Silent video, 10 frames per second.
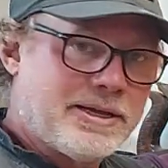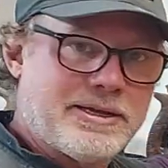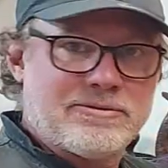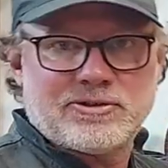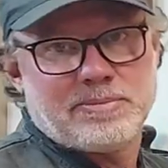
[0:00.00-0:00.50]

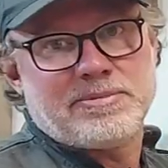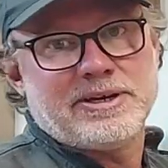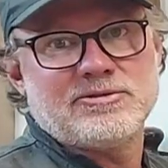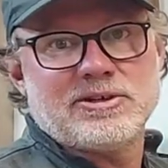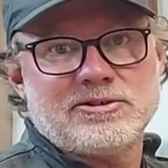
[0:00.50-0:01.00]
and some
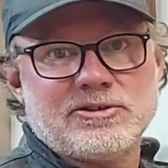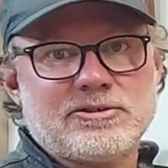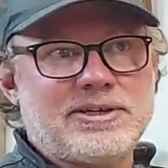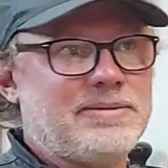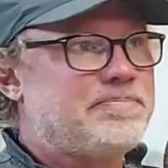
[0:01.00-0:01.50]
things that
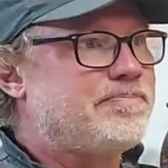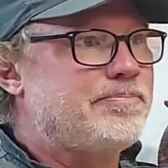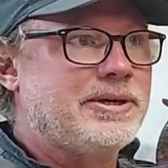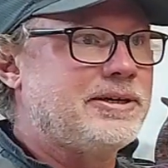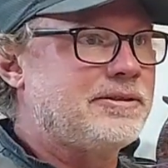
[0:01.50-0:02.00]
just keep
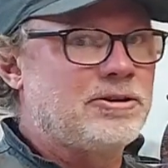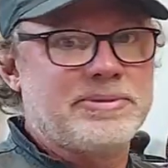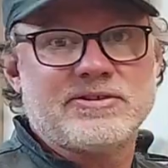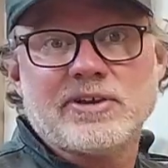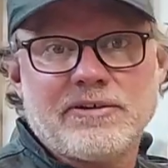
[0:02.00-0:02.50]
me a little
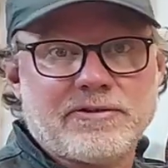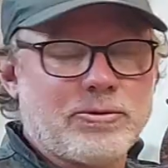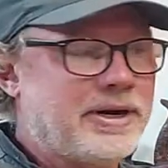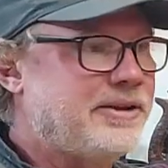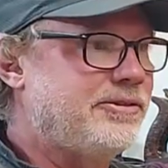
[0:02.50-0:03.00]
bit safer
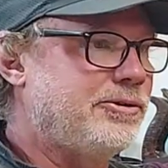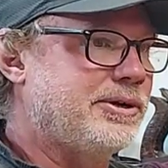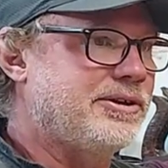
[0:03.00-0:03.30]
when I do it,